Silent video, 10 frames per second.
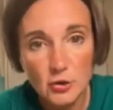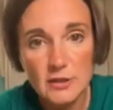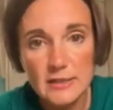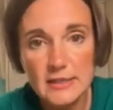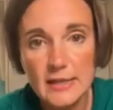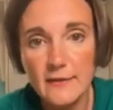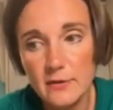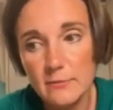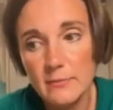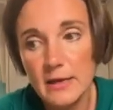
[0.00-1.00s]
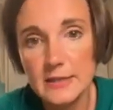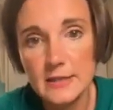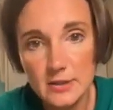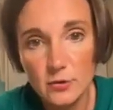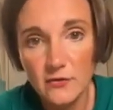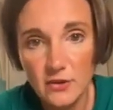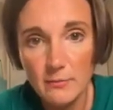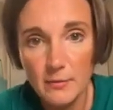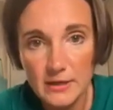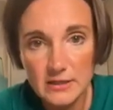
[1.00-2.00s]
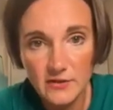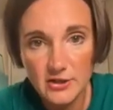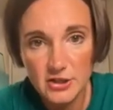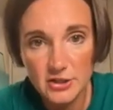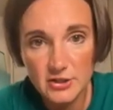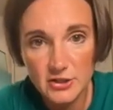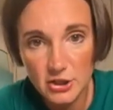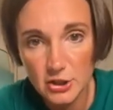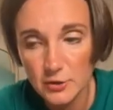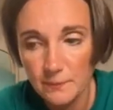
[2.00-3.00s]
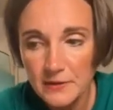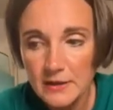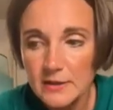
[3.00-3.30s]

you can save them as sort of Thermomix versions too.